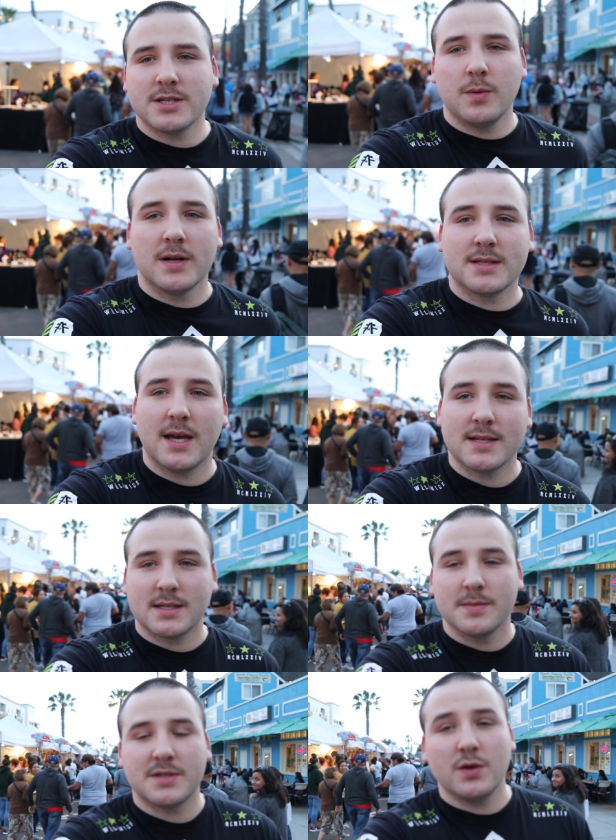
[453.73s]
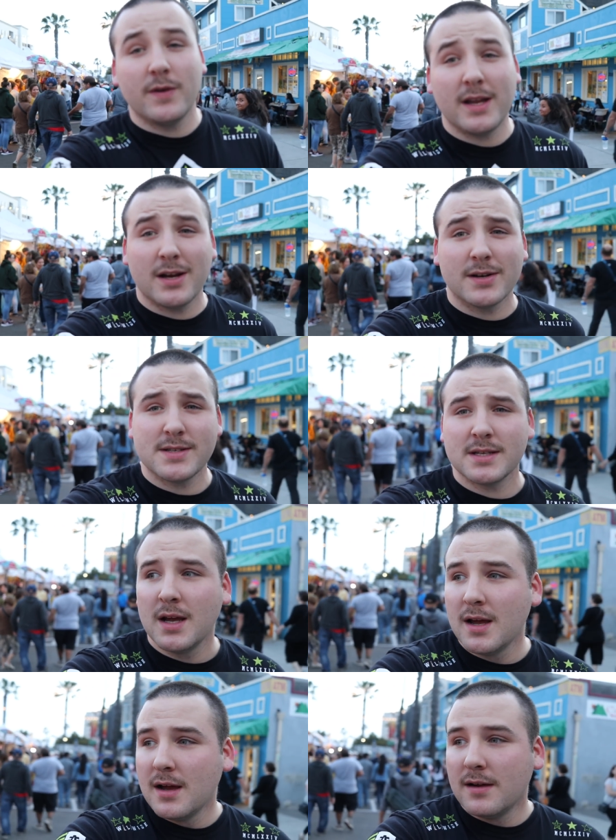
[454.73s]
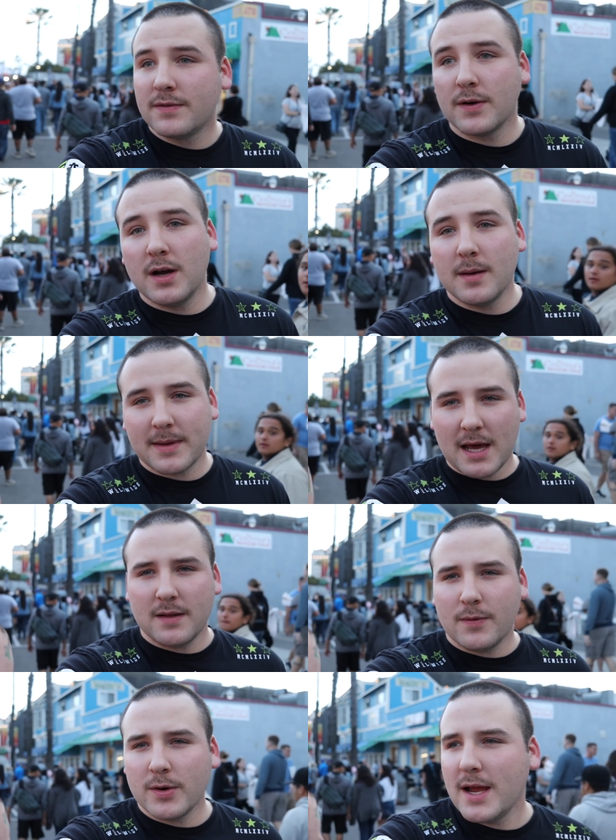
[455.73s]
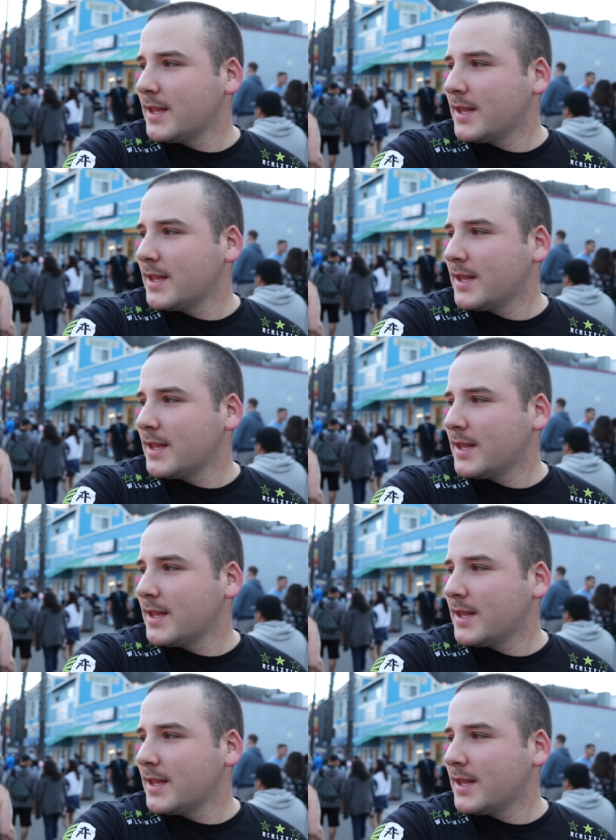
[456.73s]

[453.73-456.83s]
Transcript: She wants to get some souvenirs from California.